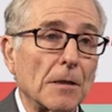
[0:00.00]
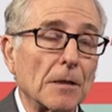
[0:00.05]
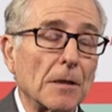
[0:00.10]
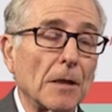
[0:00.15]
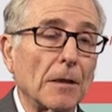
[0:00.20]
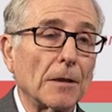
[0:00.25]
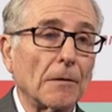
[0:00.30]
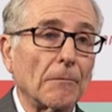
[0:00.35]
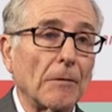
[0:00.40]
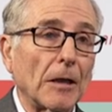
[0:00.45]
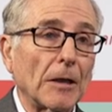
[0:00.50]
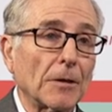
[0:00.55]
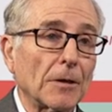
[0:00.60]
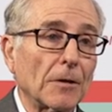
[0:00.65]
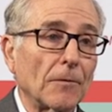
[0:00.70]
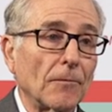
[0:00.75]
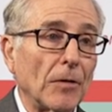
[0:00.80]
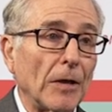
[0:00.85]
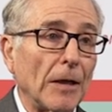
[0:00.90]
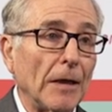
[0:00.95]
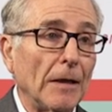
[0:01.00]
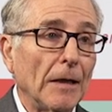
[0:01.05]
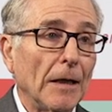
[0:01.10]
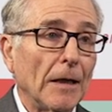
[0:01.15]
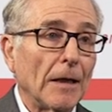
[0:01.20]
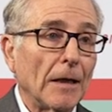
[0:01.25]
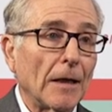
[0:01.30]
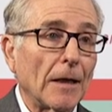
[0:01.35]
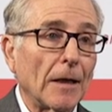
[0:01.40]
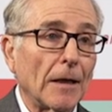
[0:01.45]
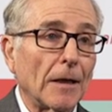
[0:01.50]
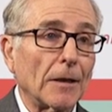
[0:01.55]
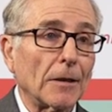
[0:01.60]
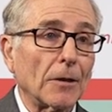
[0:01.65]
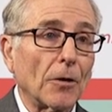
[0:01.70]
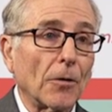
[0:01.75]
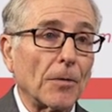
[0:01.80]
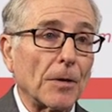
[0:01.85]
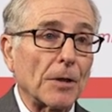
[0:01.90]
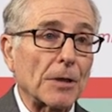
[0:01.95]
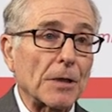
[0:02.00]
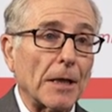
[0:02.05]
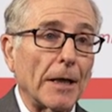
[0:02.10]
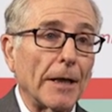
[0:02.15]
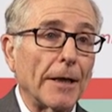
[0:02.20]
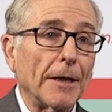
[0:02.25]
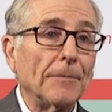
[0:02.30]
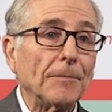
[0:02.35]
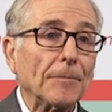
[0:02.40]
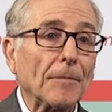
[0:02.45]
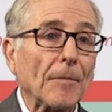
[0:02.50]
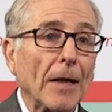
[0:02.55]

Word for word: is on the relatively lower side.